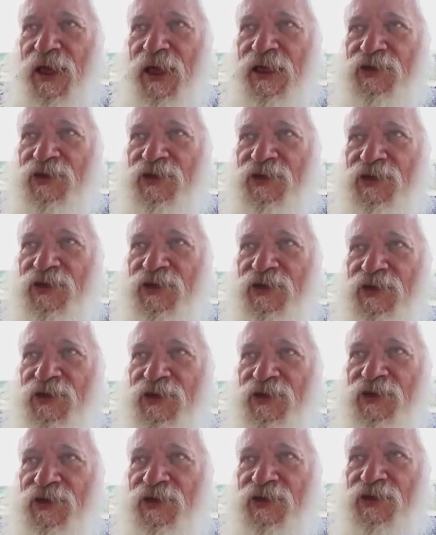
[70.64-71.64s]
He's
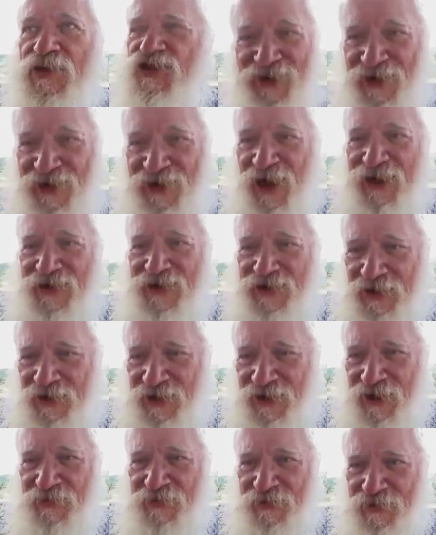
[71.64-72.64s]
also
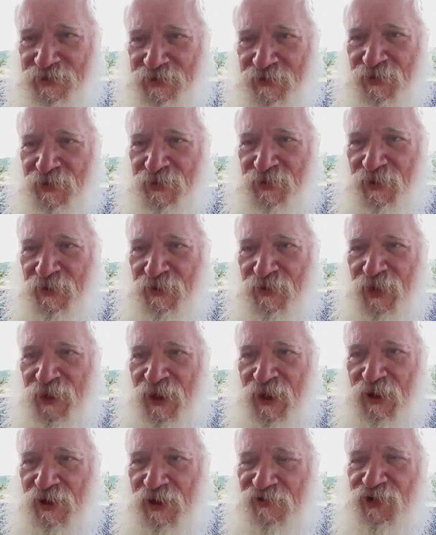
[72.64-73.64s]
chastising them
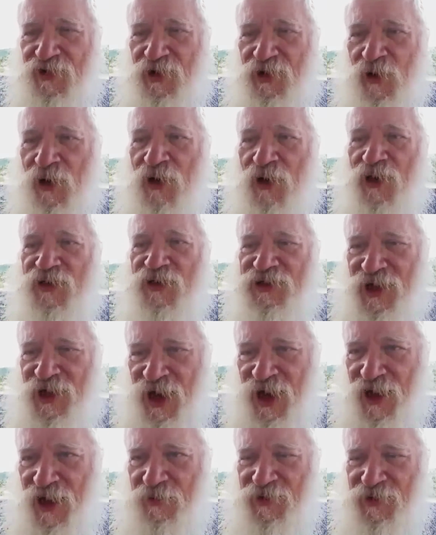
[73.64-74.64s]
for all the
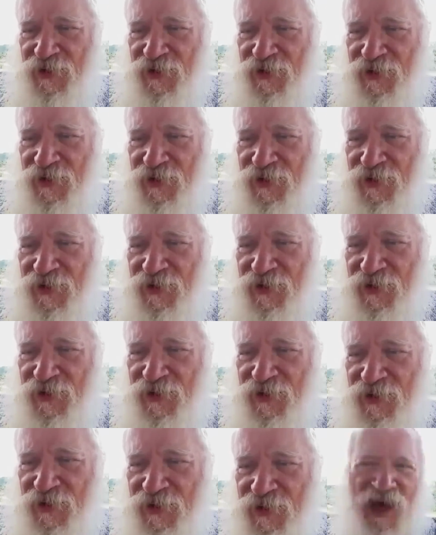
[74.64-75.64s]
times that they
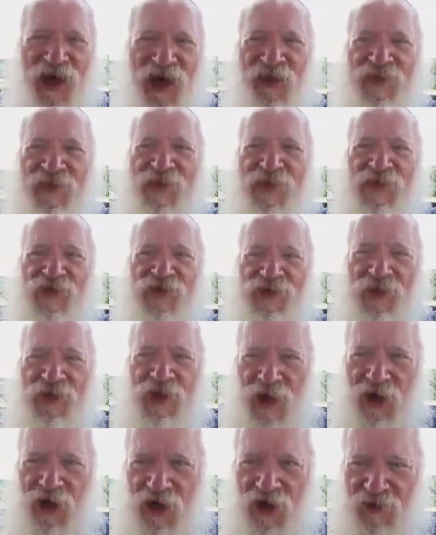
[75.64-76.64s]
challenged
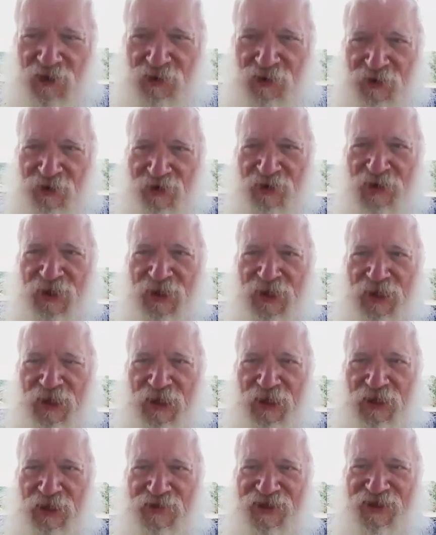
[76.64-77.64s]
God or
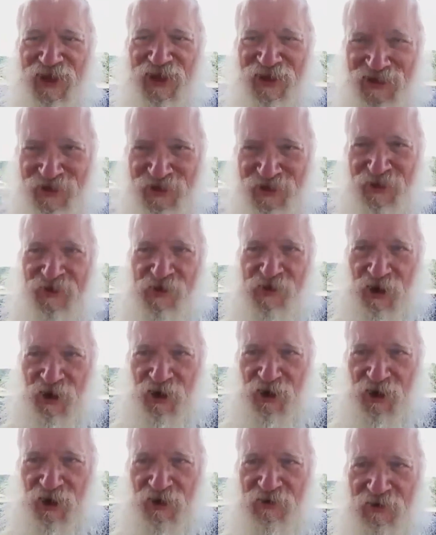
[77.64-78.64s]
tested
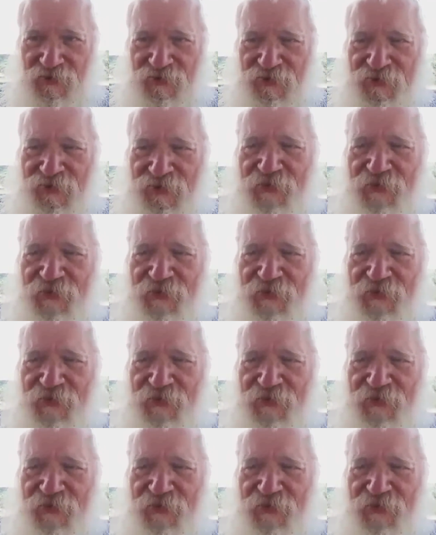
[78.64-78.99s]
God.